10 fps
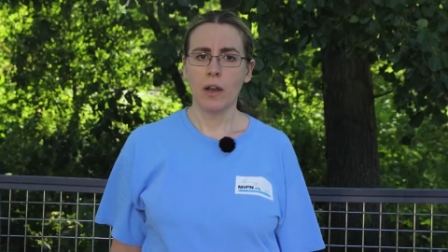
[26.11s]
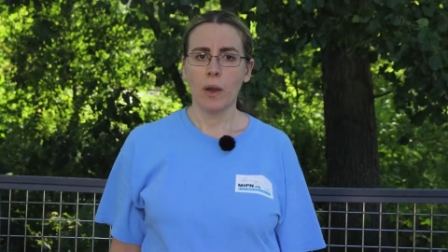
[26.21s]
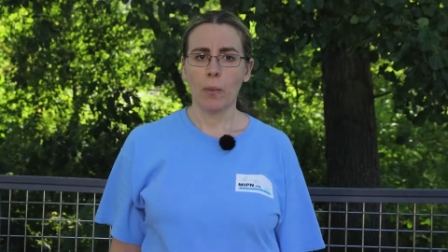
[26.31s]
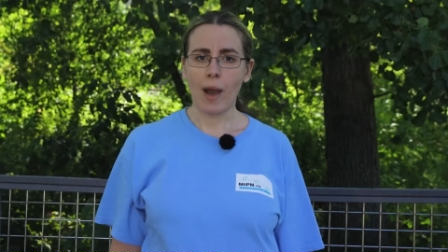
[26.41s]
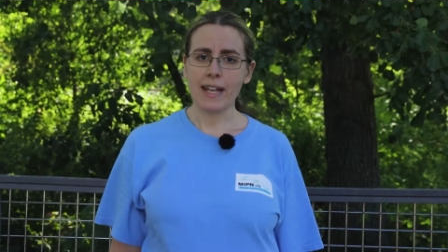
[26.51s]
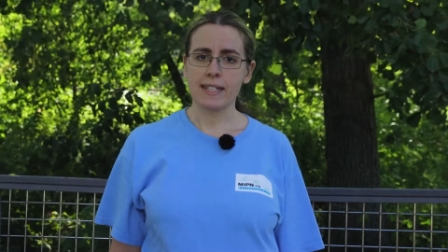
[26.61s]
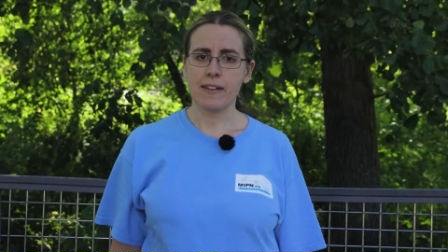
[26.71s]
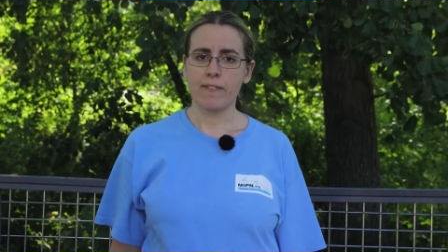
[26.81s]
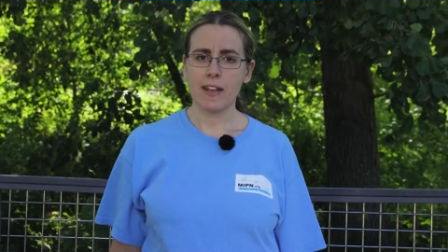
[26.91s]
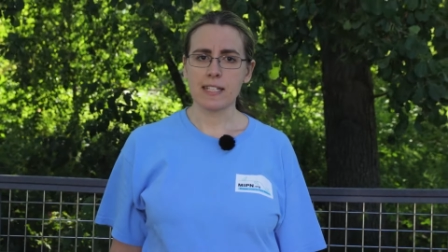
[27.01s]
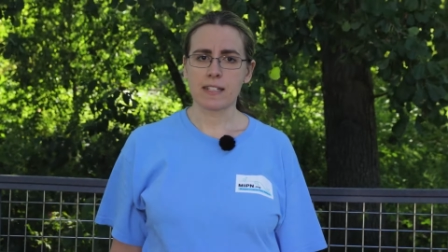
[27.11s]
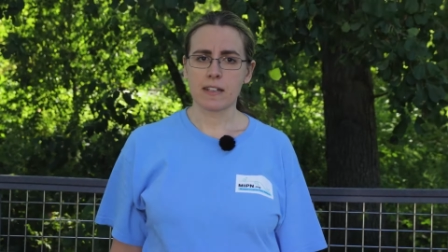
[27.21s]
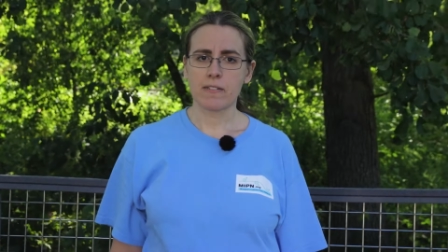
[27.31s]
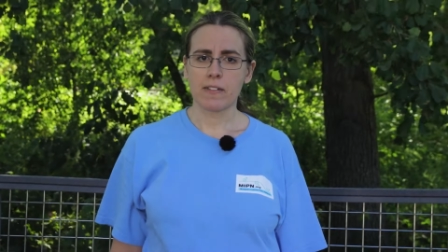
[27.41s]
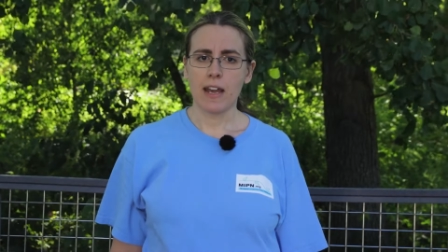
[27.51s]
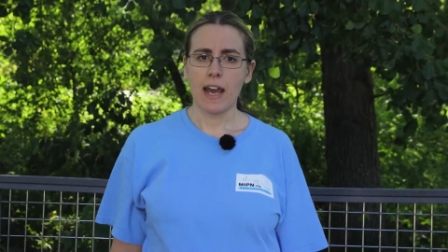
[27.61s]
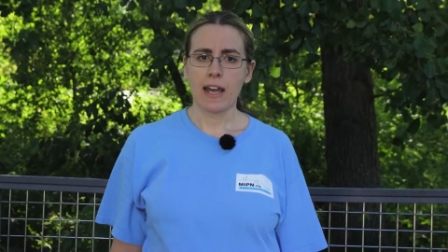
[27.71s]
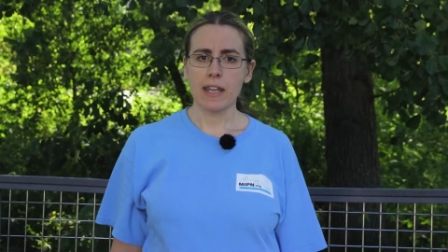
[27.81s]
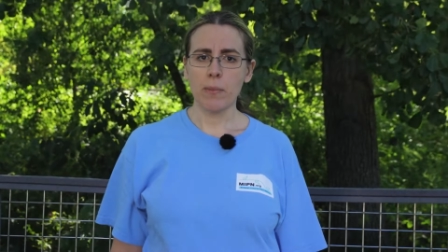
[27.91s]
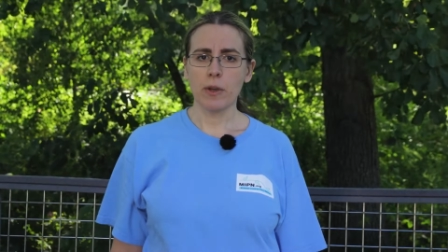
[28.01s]
why it's invasive,
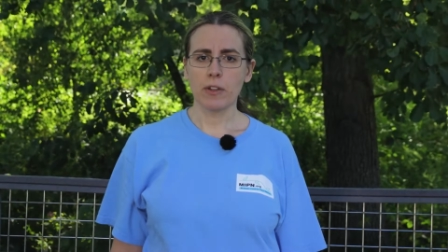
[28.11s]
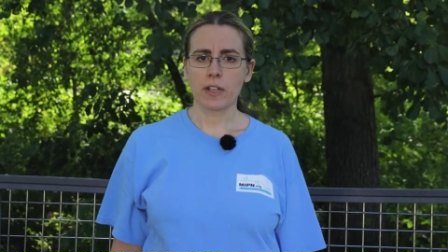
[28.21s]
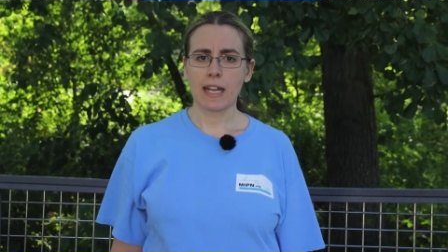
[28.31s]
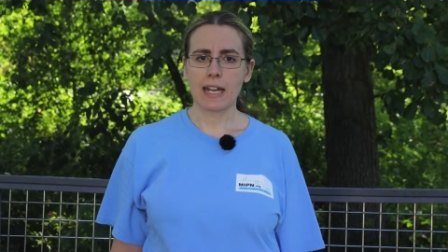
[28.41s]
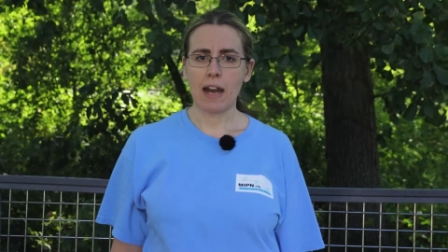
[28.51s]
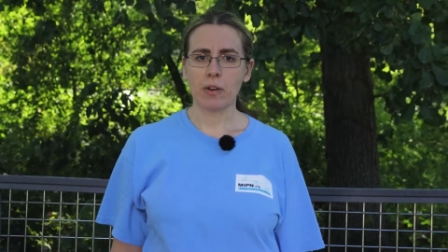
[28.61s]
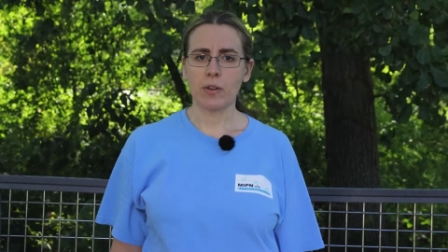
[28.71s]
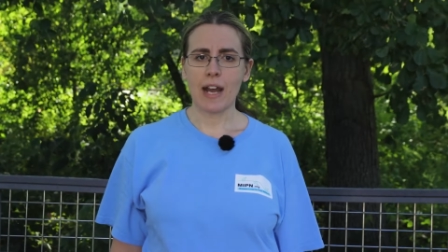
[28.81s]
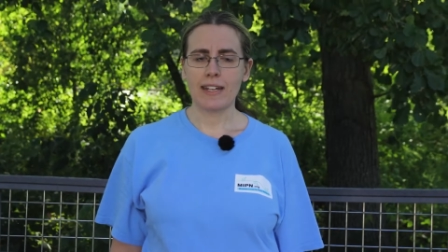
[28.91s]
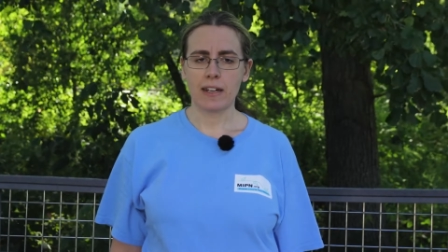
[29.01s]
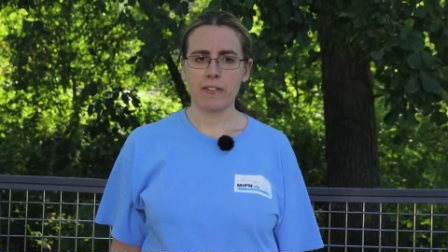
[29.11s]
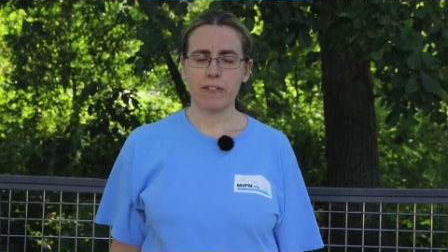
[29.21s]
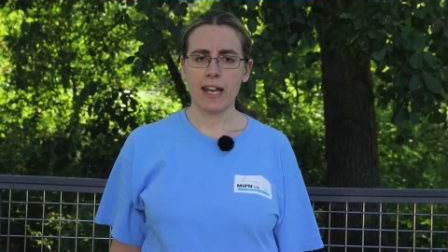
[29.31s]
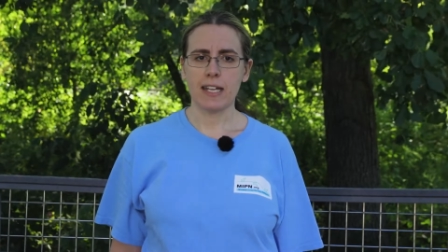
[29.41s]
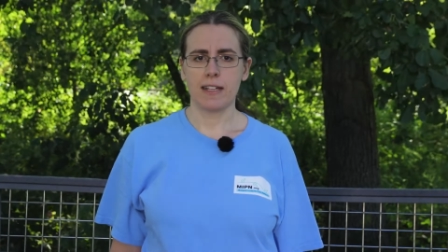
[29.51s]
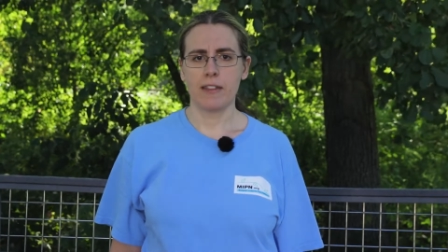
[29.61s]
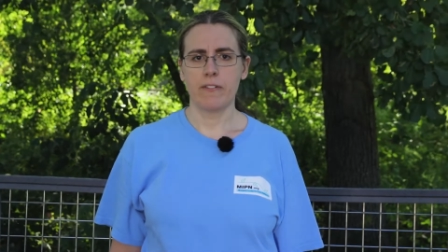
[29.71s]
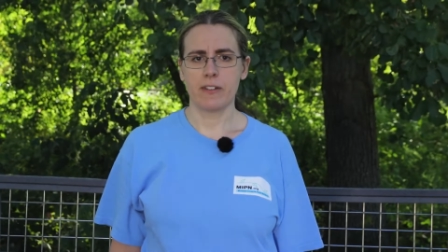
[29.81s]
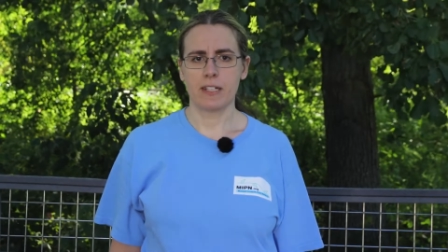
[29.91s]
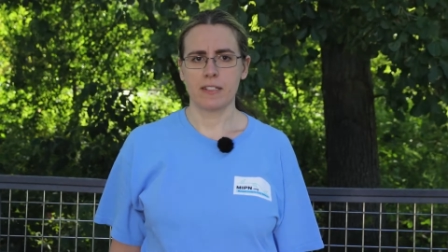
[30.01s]
and then we'll look at how to identify it in the
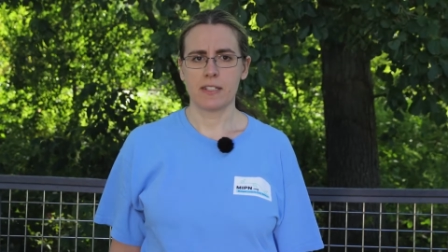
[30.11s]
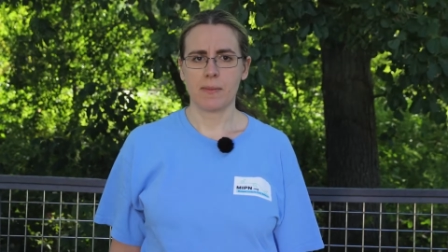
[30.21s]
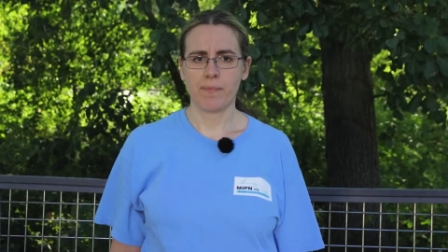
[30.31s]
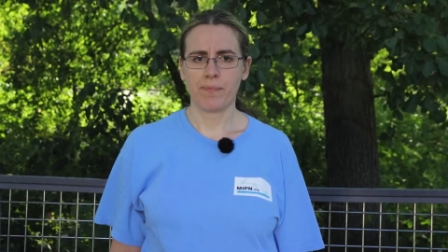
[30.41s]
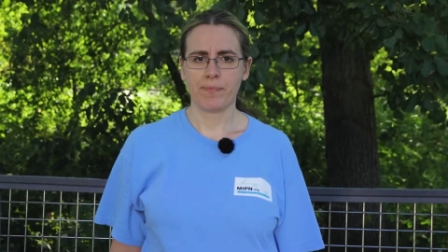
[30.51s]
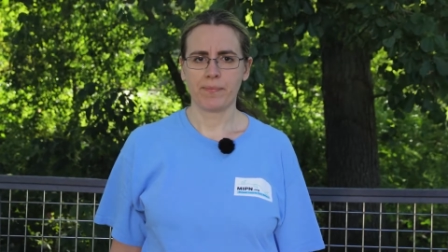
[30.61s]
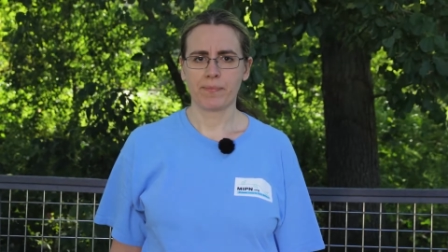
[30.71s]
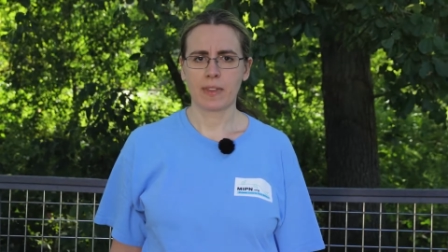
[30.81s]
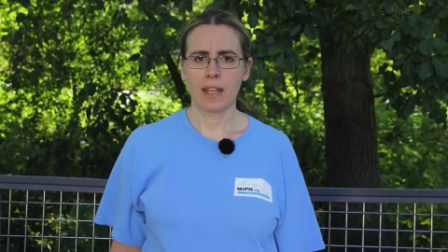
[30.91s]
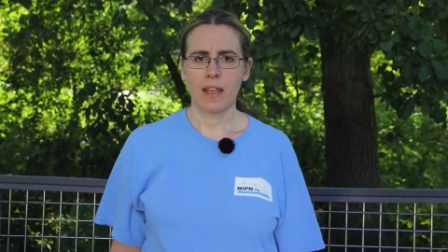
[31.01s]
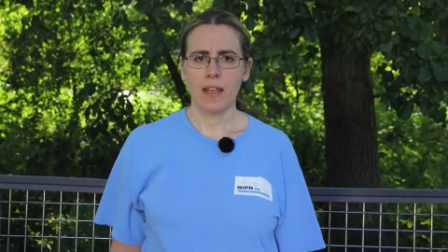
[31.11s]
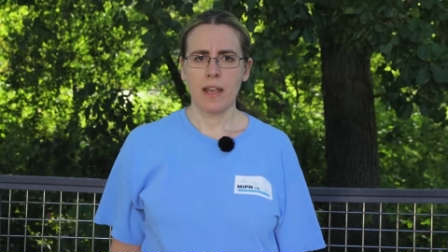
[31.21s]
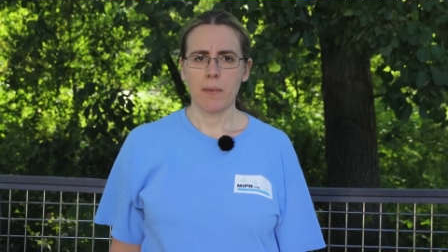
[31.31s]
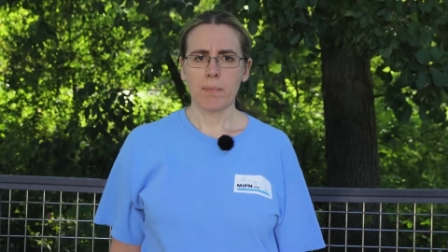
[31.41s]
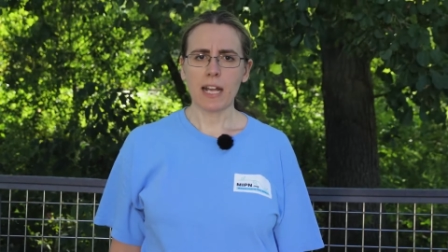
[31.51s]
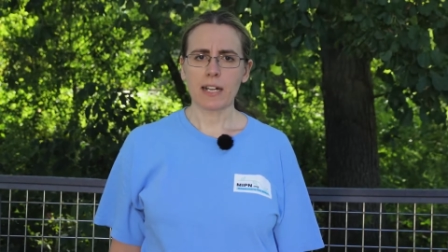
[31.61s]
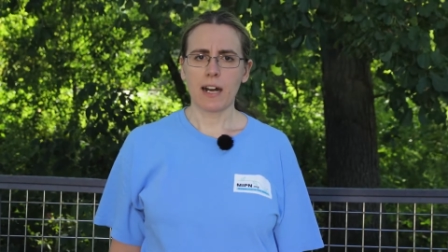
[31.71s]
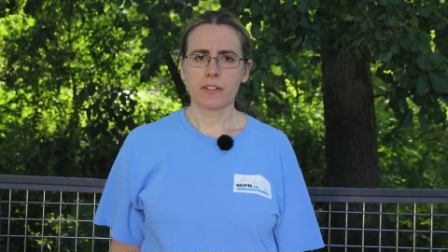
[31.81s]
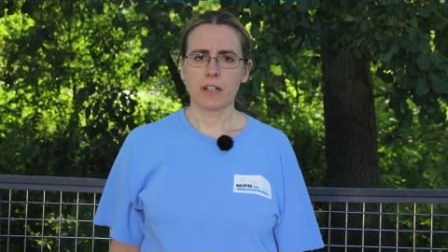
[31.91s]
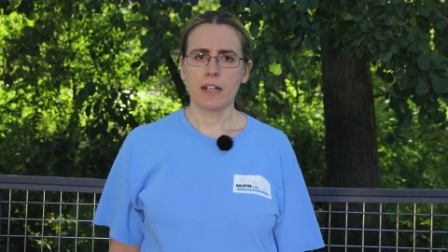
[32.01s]
field. Black
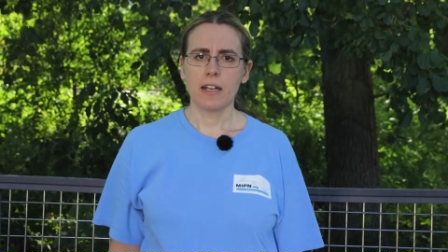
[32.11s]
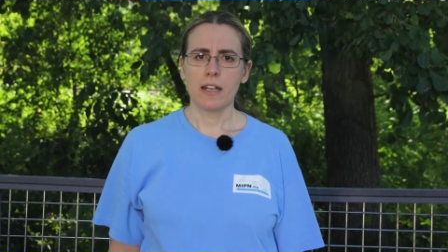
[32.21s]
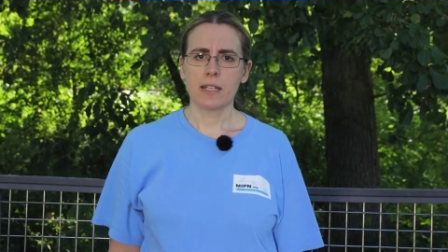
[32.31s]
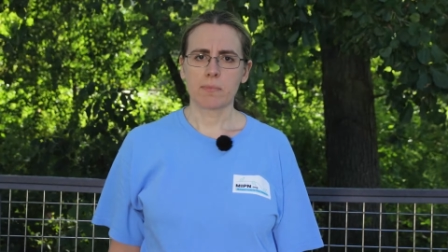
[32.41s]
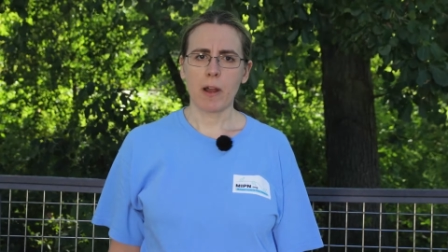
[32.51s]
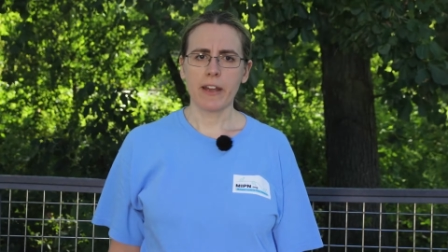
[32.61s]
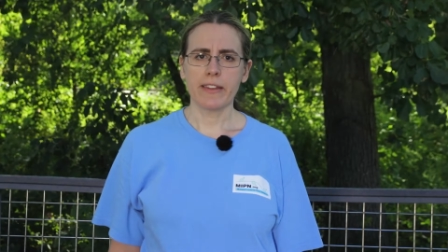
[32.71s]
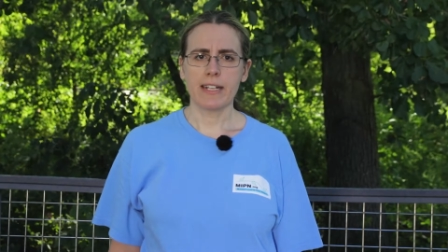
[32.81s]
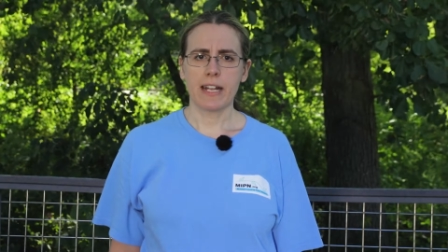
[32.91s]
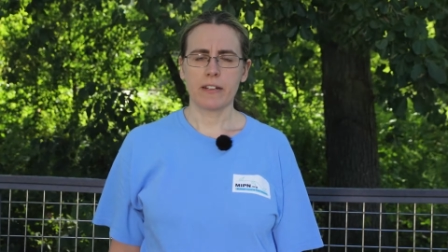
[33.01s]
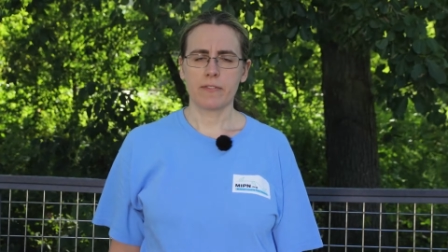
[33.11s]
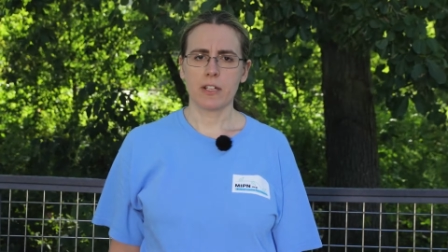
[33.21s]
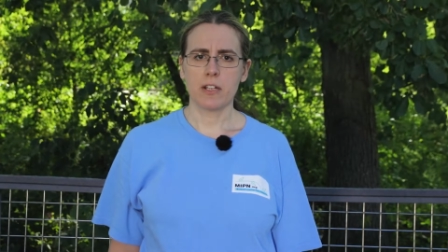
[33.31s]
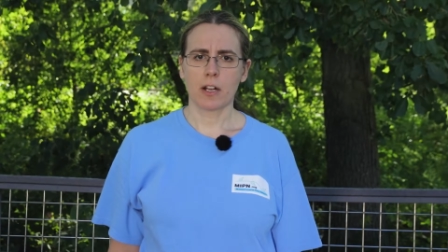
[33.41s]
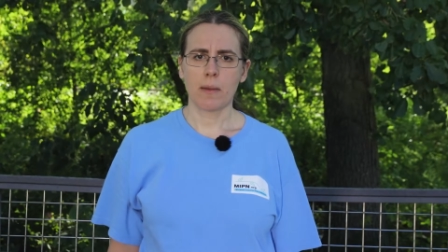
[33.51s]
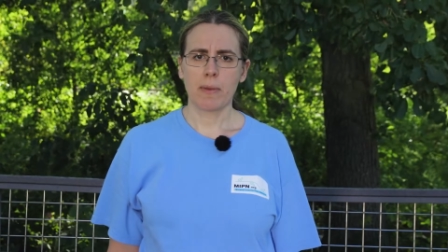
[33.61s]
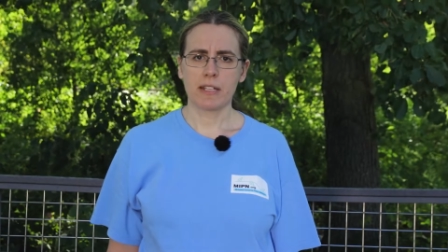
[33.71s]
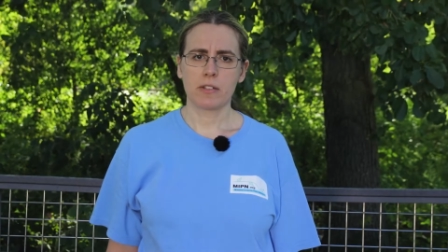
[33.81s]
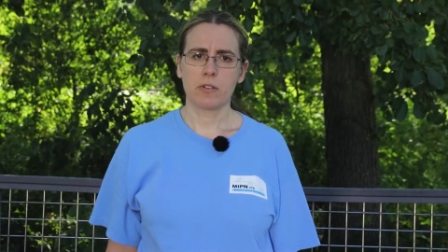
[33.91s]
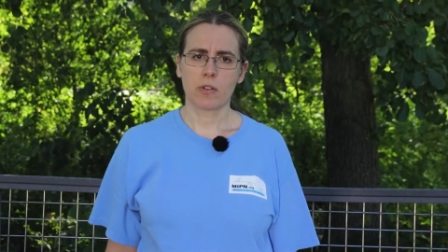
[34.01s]
alder is broadly native to Europe
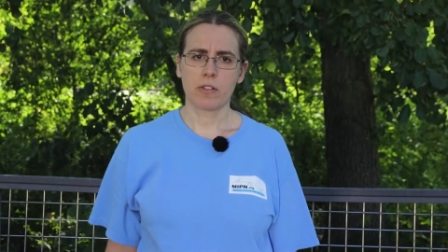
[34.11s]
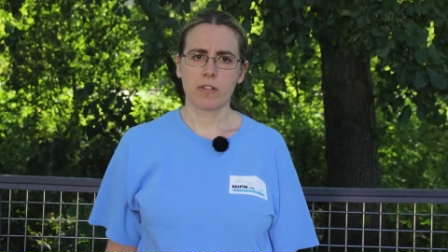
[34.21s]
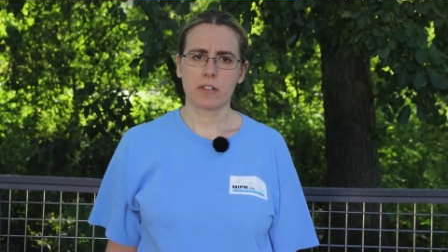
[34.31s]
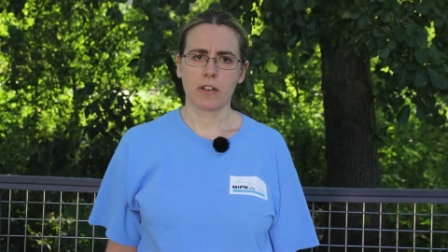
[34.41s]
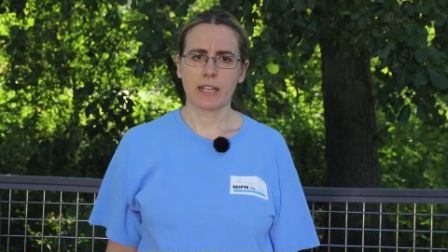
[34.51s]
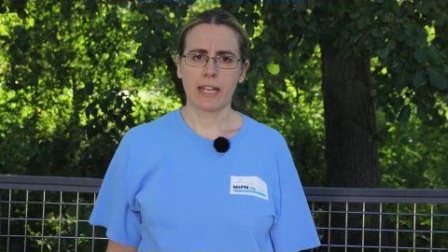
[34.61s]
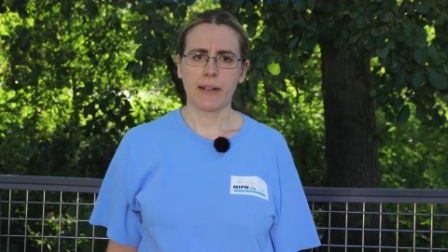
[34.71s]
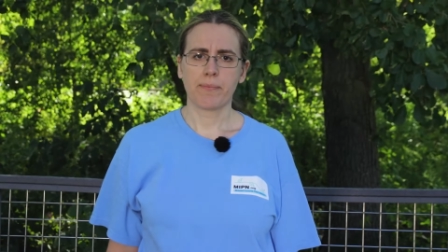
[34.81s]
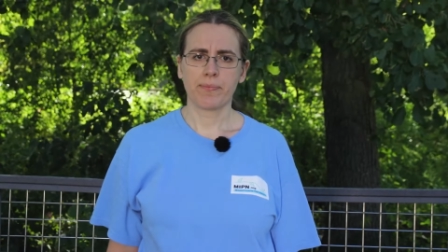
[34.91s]
and to northern Turkey.